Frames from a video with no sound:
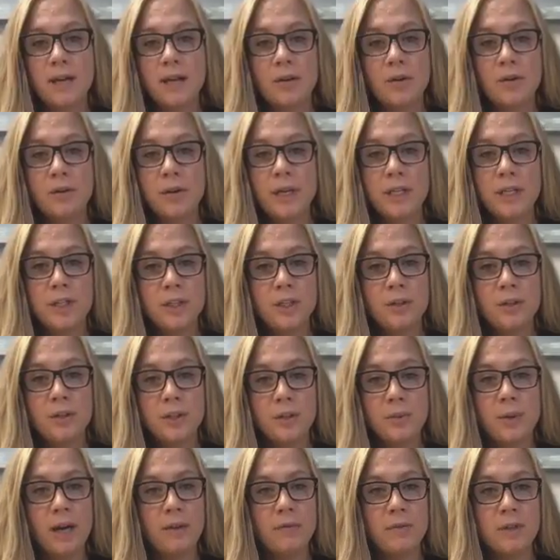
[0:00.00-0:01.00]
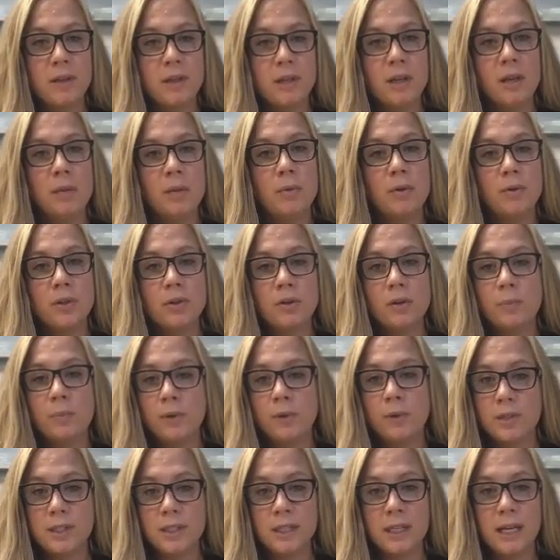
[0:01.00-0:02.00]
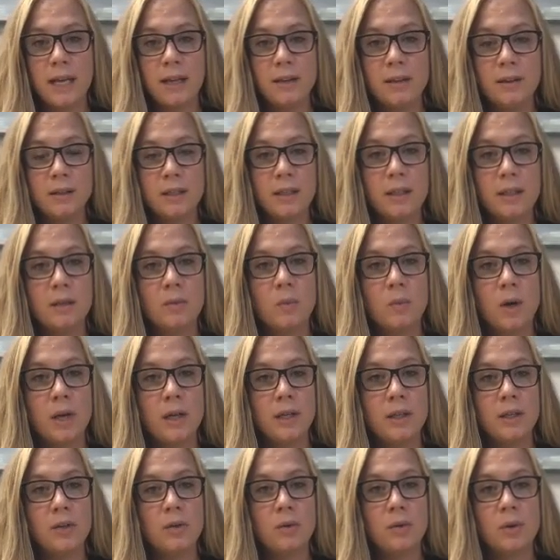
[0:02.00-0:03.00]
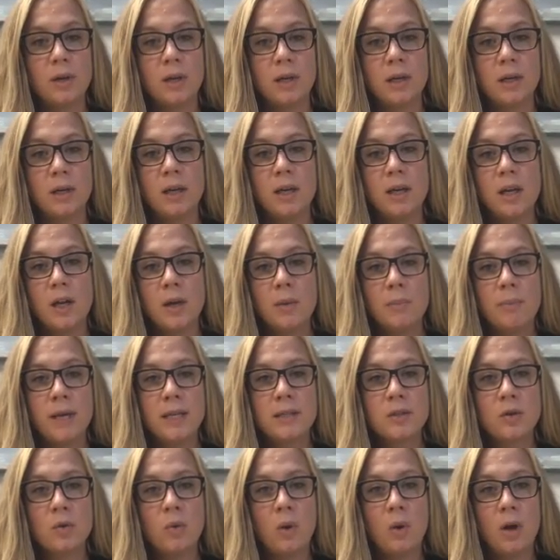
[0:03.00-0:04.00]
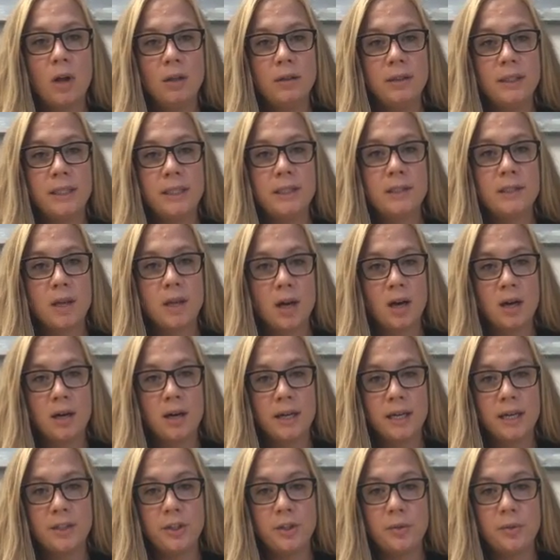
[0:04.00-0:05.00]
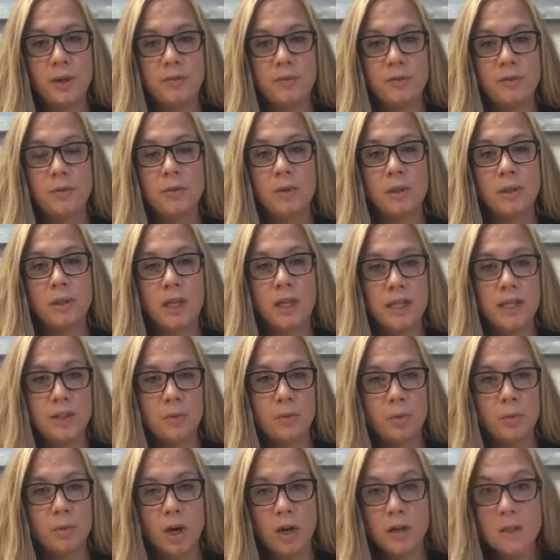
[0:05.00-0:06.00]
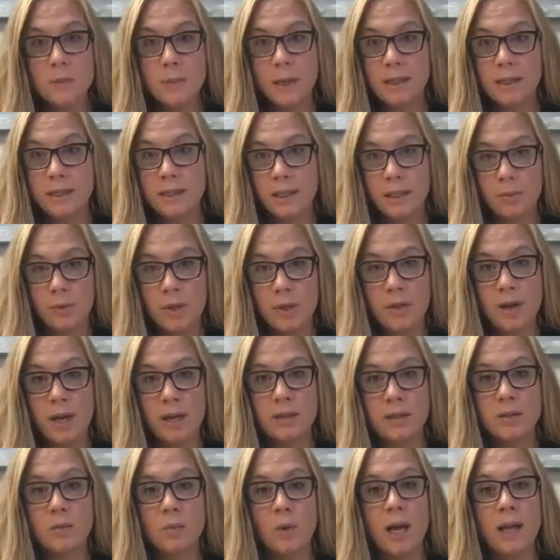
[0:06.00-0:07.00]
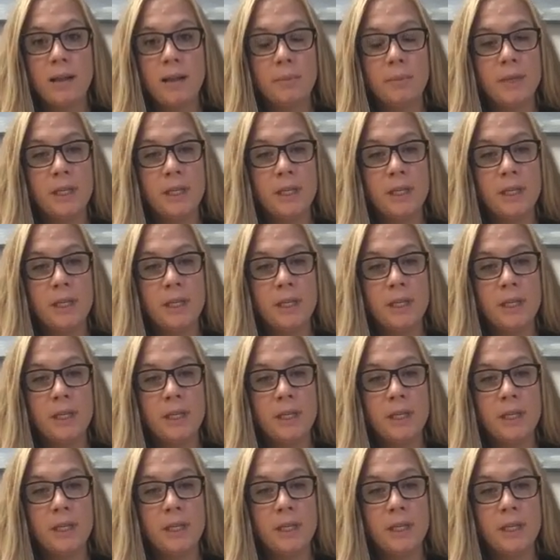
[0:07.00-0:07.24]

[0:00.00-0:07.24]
agree too. You have to think about your personality and what your best qualities are, and you have to align your prospecting with that as well.